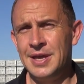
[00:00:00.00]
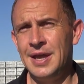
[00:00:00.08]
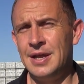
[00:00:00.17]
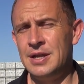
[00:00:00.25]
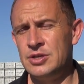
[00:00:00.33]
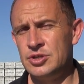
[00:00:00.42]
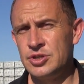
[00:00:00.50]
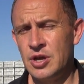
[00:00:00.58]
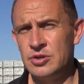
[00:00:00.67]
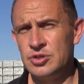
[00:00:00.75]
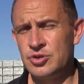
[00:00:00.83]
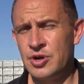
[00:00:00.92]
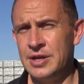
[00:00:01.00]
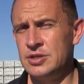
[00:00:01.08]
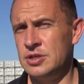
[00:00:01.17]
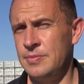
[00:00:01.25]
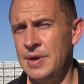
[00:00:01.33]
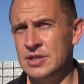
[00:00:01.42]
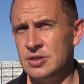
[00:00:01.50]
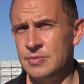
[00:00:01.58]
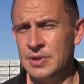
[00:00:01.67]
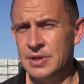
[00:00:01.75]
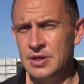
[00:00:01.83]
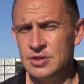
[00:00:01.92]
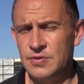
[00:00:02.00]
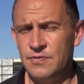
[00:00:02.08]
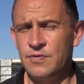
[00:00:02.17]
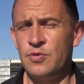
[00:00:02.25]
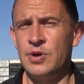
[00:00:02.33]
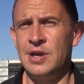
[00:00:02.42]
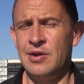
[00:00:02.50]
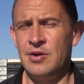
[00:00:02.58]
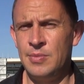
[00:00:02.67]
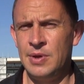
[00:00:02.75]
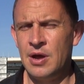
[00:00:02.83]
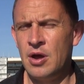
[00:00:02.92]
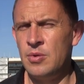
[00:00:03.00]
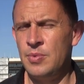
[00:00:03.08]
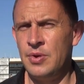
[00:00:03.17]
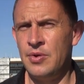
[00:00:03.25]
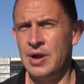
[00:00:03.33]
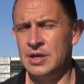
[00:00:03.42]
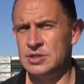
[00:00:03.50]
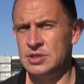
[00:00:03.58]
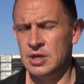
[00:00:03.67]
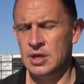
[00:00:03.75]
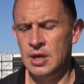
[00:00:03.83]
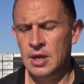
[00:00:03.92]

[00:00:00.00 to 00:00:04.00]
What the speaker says: again and just go straight to the Magic Million 1400 metre open race.